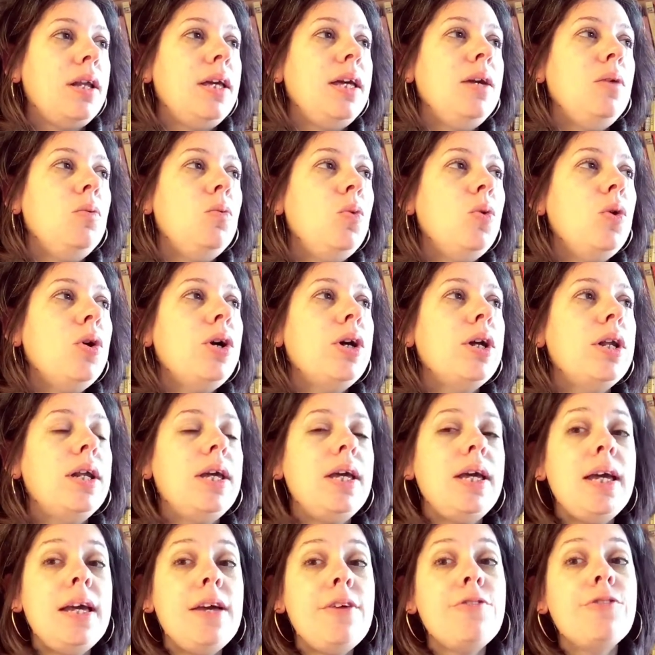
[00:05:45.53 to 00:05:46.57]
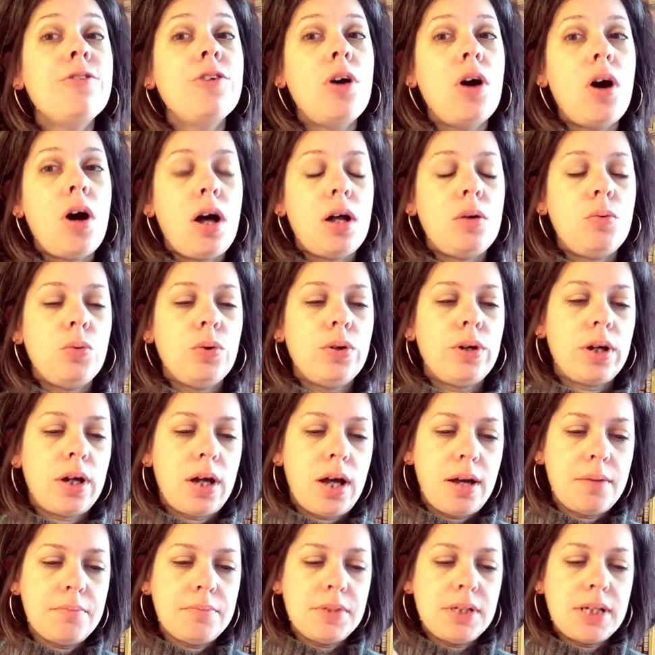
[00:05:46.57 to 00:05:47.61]
He would if God were to
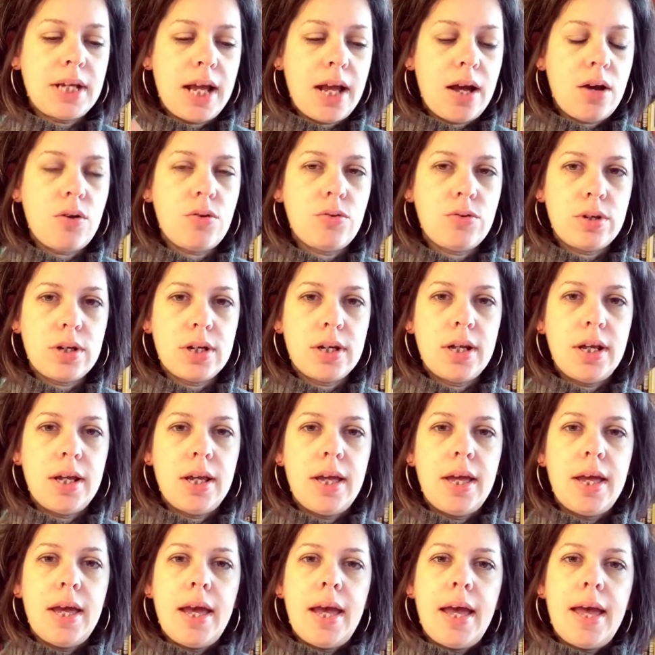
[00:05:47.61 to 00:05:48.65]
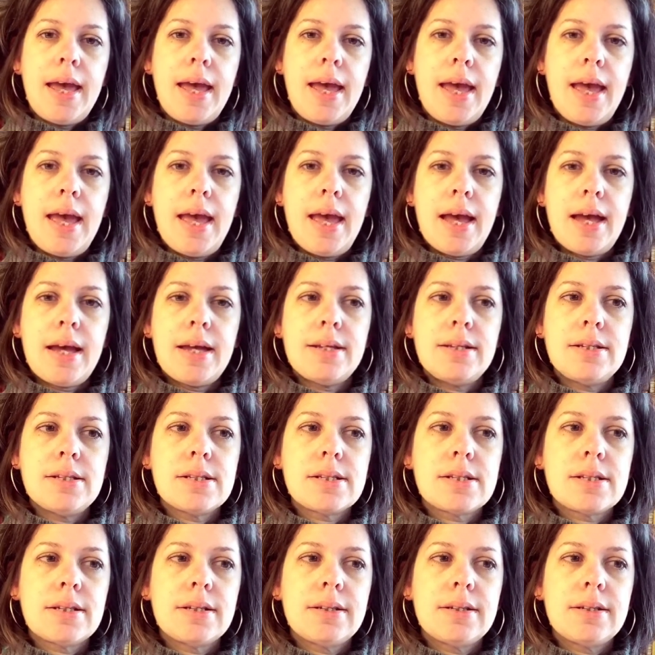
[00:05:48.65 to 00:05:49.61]
come down and